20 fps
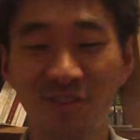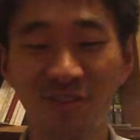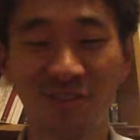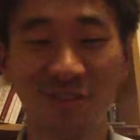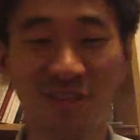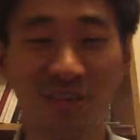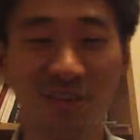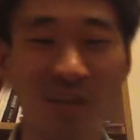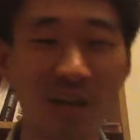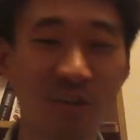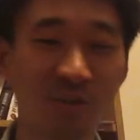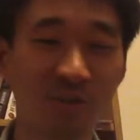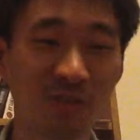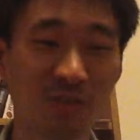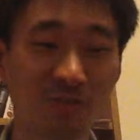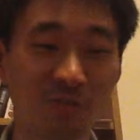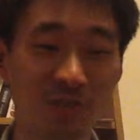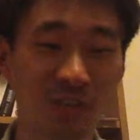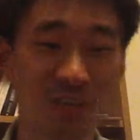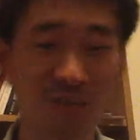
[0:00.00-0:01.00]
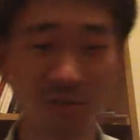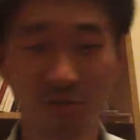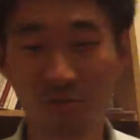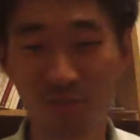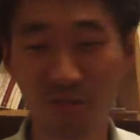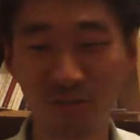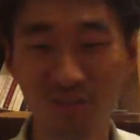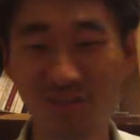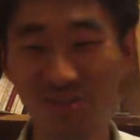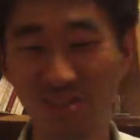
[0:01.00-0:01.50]
So that was something I just
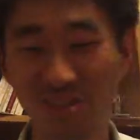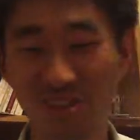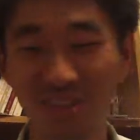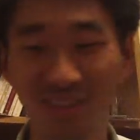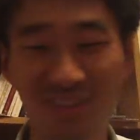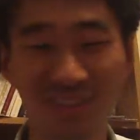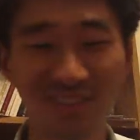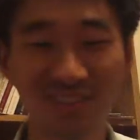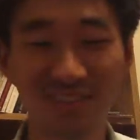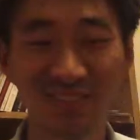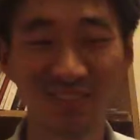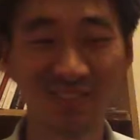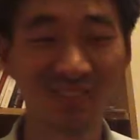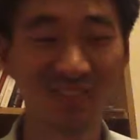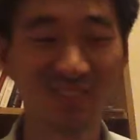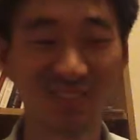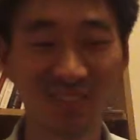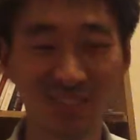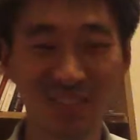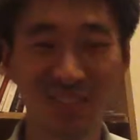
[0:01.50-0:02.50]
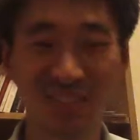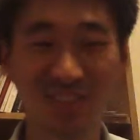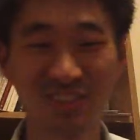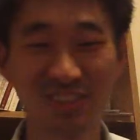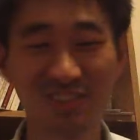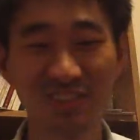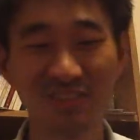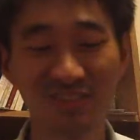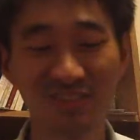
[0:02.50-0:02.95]
wanted to share. Cheers.